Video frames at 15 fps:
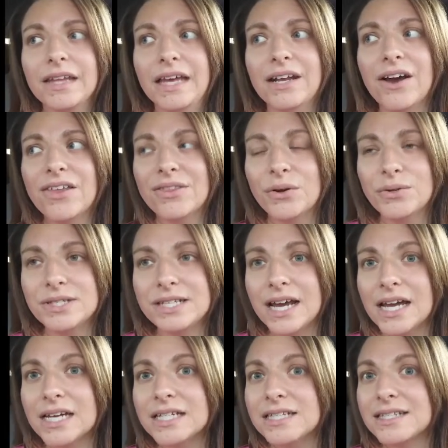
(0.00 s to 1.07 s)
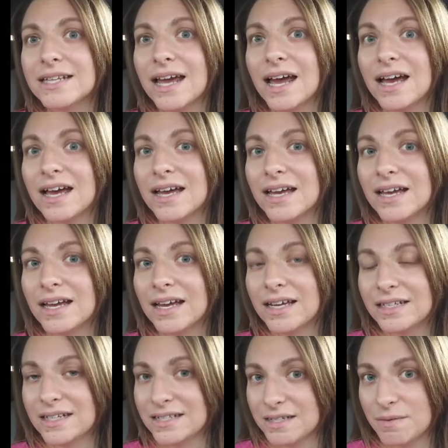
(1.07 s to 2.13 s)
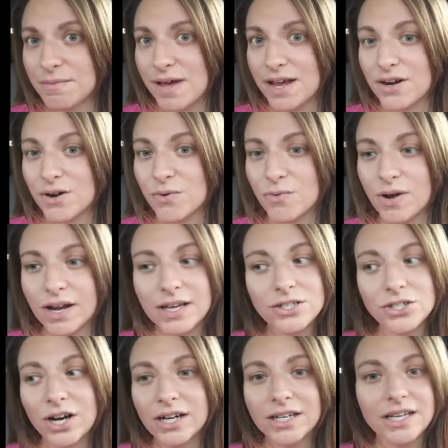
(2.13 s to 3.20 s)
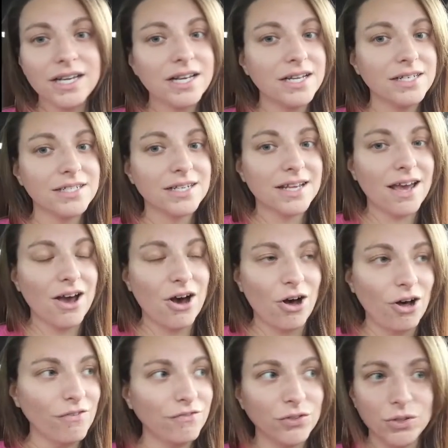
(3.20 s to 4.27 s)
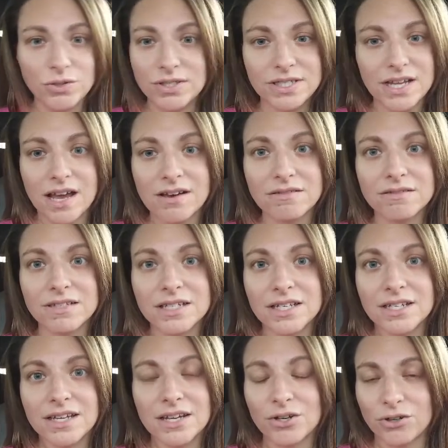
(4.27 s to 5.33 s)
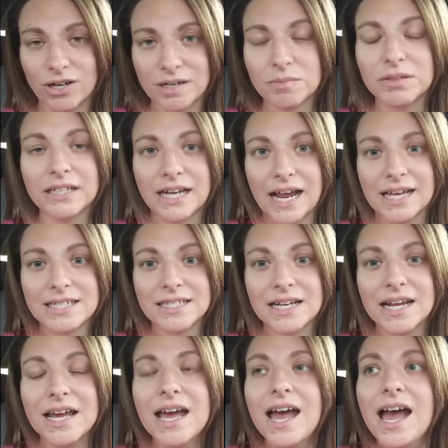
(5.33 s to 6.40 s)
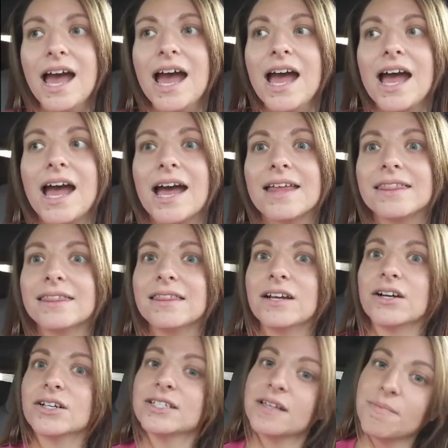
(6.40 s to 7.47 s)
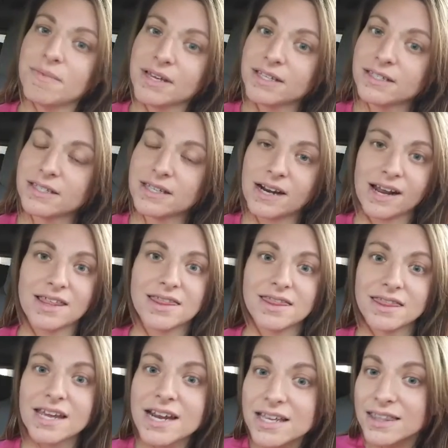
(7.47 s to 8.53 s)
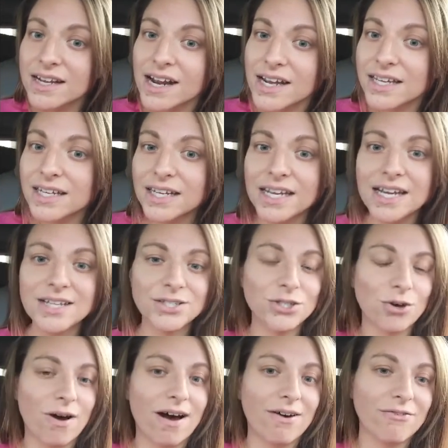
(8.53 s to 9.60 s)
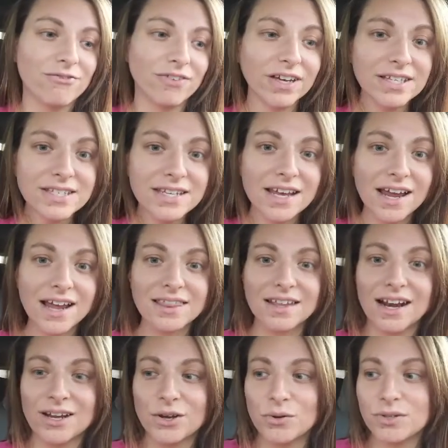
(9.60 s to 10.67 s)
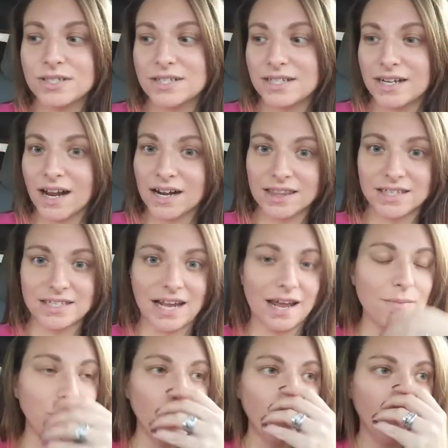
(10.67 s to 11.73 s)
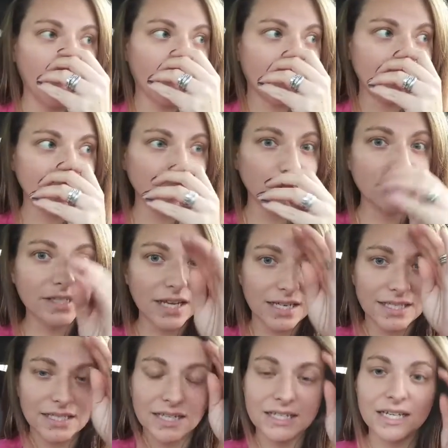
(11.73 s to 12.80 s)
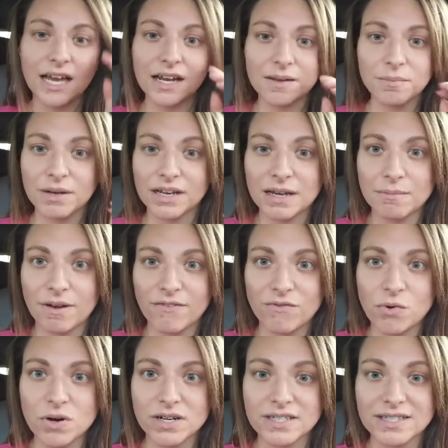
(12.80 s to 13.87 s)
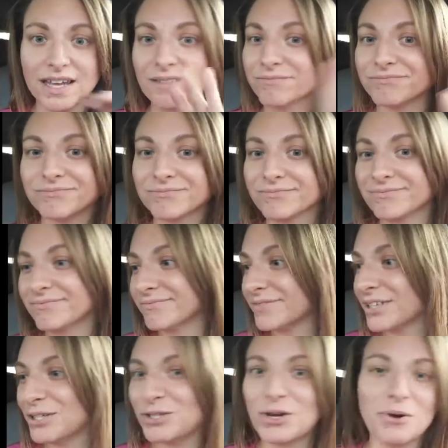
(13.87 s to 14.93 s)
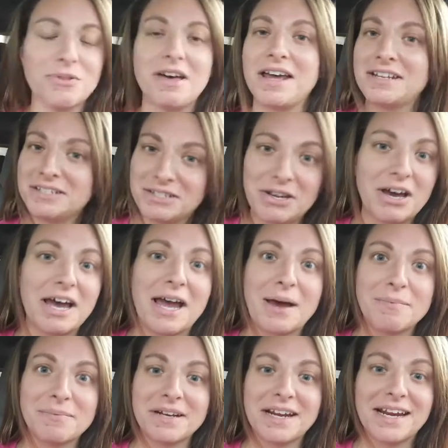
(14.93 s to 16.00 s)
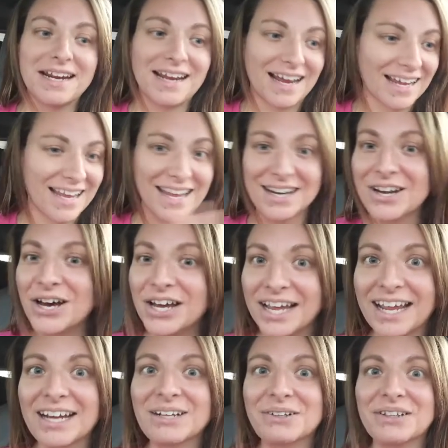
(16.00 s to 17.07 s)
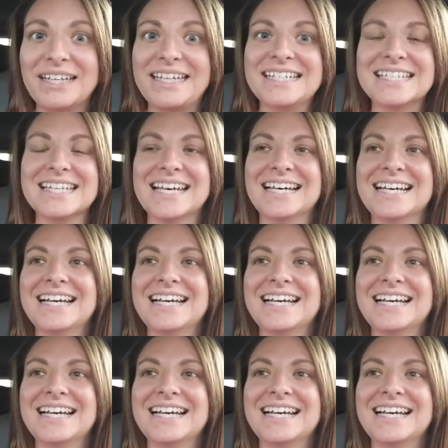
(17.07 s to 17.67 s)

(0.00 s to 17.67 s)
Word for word: And on those days, it doesn't matter what I try to eat, all food sounds incredibly nasty. And there are some things that I think that I can eat, so I'll fix it, and then I go to sit down at the table, and as soon as I sit down and pick up my fork, it's like, mm-mm, no, that is not happening. I cannot handle this.